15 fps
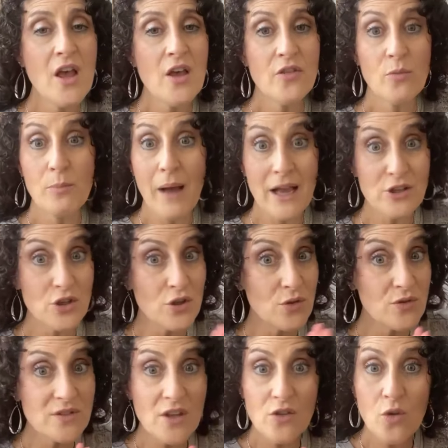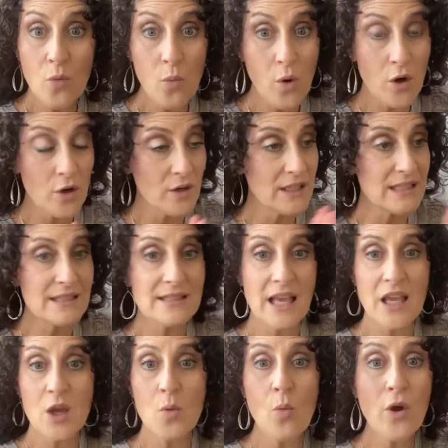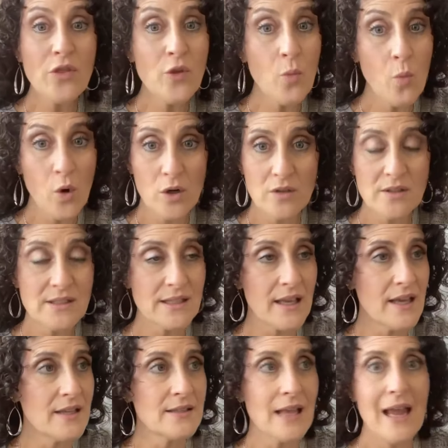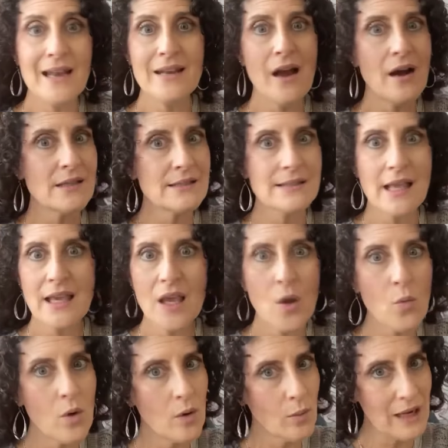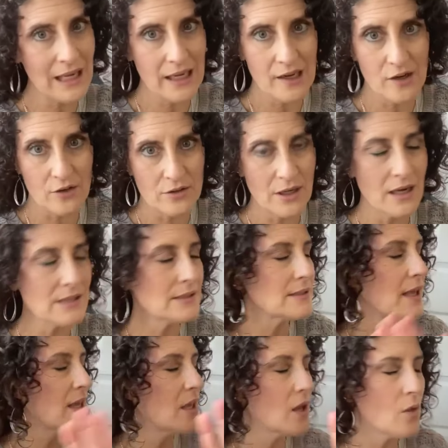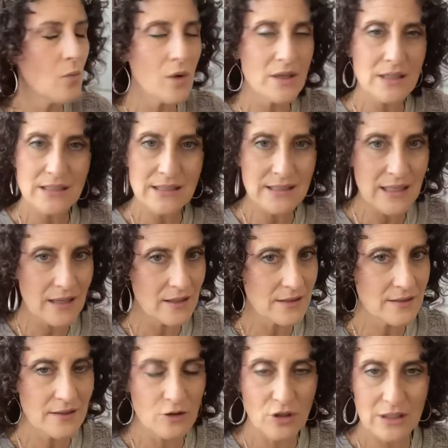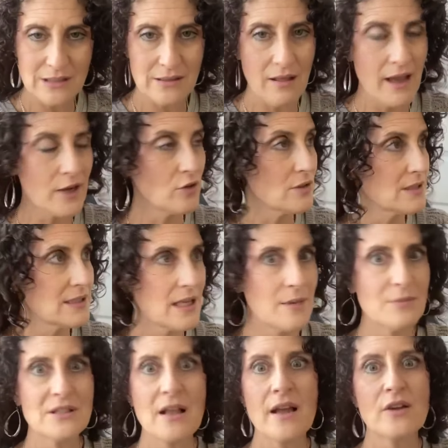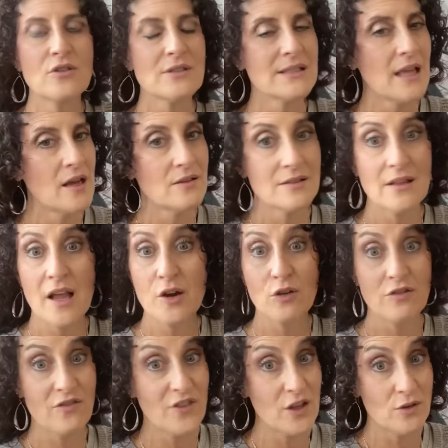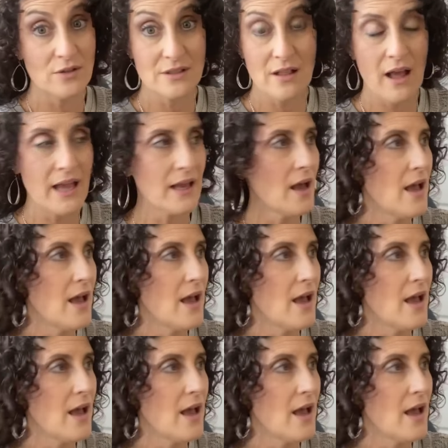by using the word and saying what the word says and not saying what we hear, not saying what it looks like or seems like or sounds like or feels like.